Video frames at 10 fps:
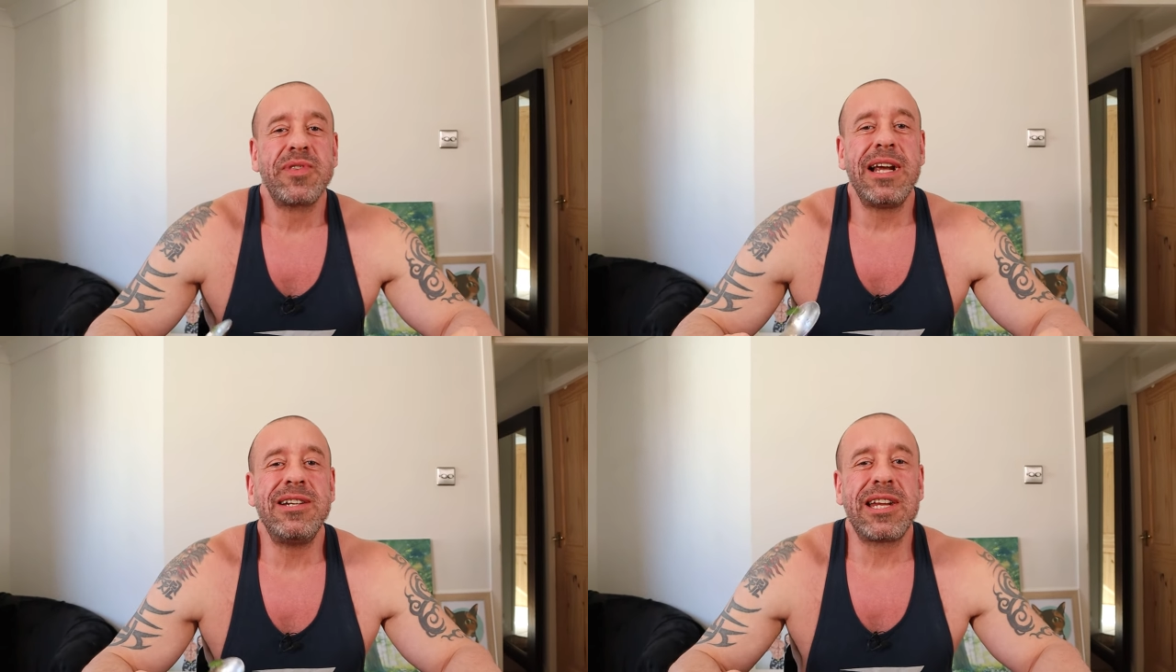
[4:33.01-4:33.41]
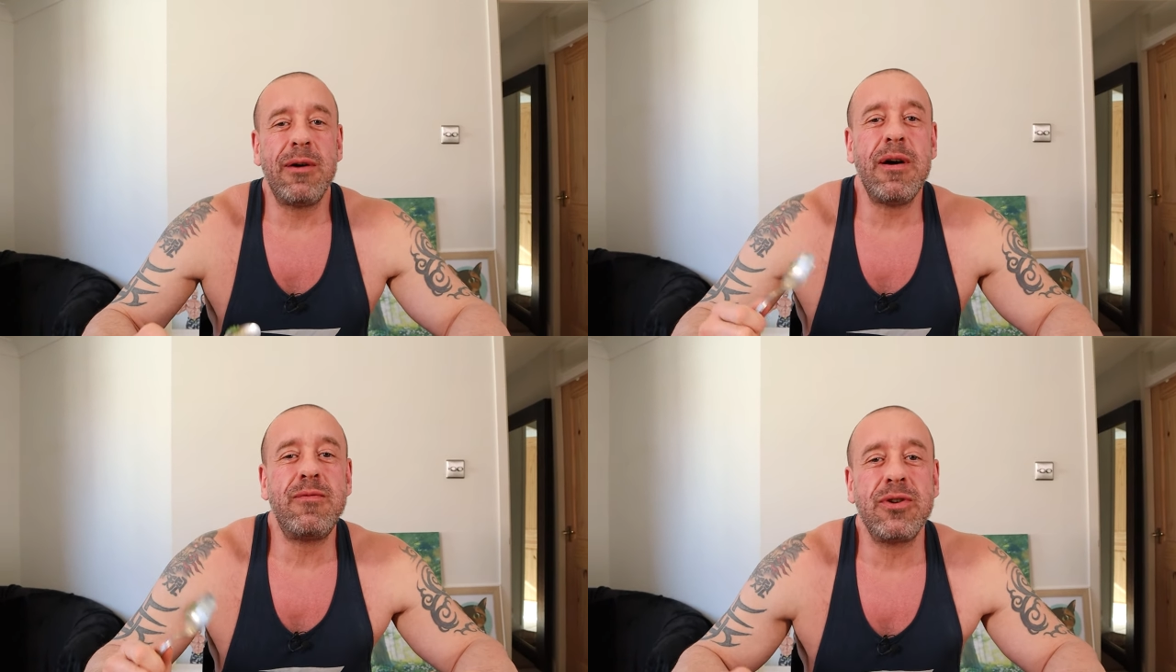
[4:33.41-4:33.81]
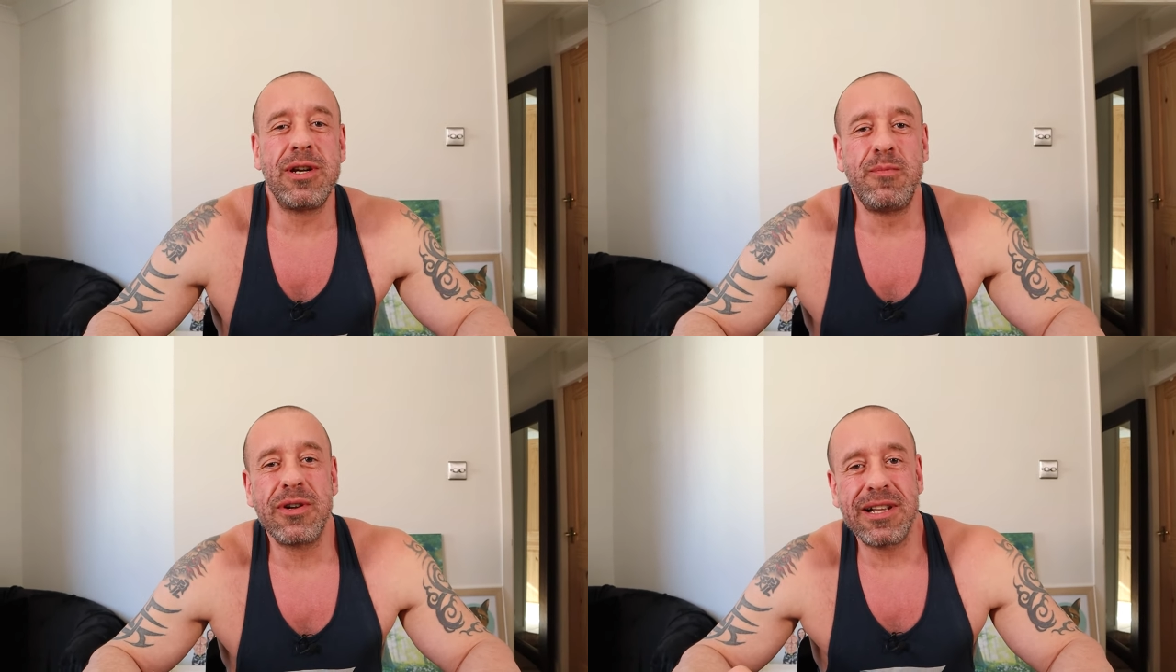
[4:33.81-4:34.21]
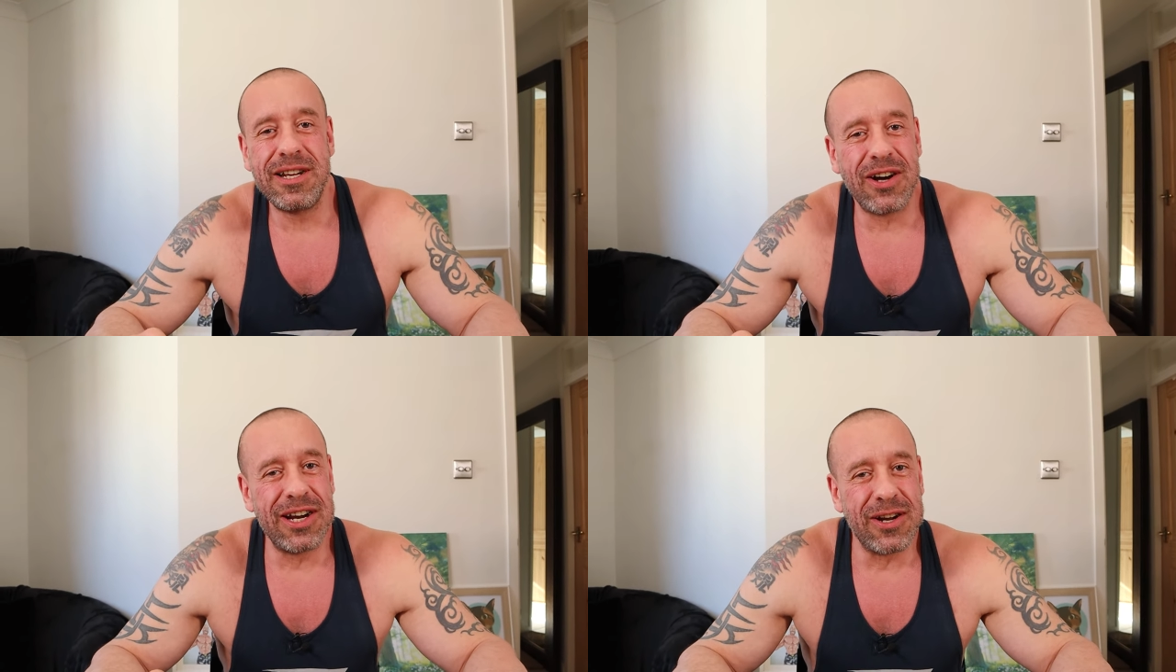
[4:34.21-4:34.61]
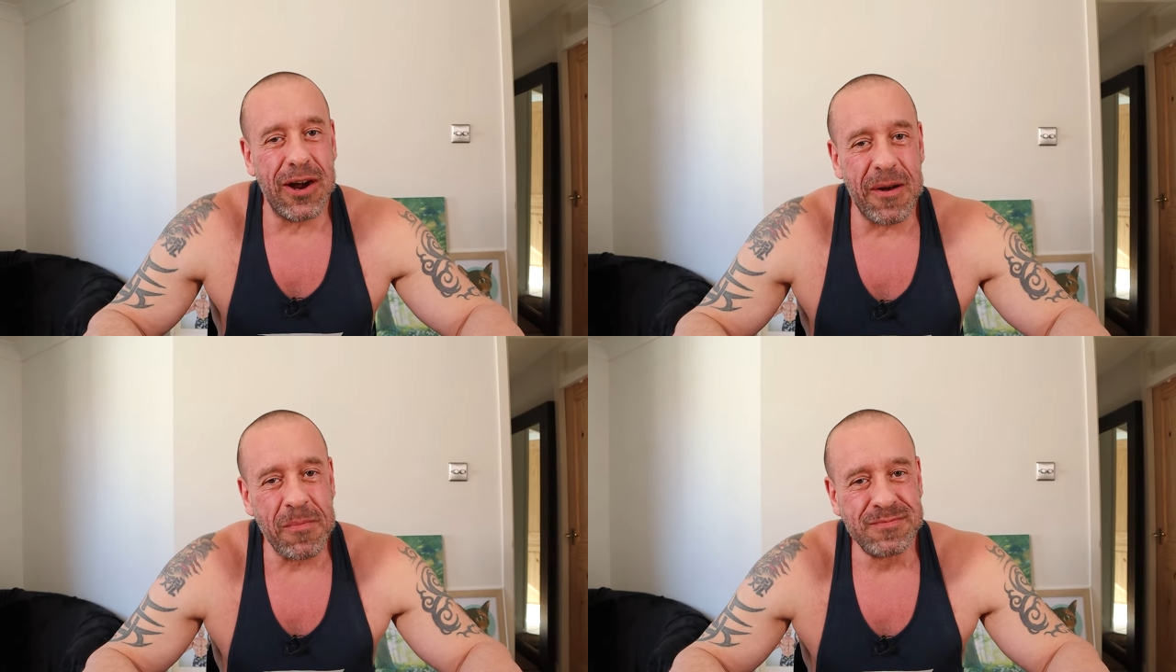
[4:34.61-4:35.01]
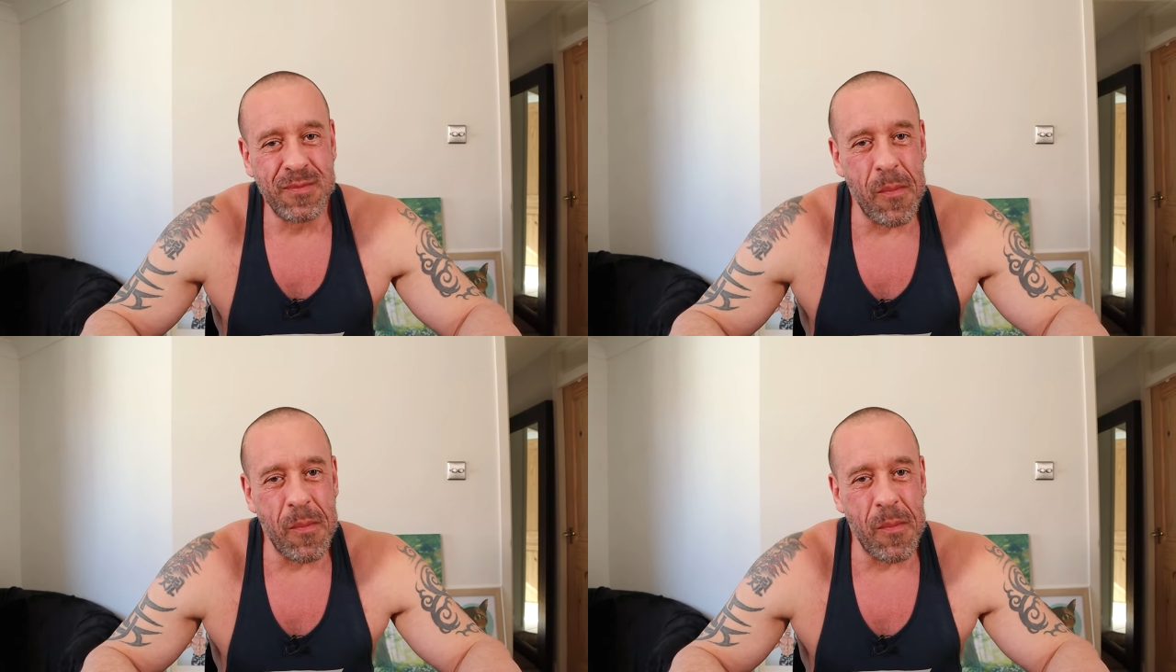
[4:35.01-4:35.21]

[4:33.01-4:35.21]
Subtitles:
Can you tell we're watching Brooklyn Nine-Nine?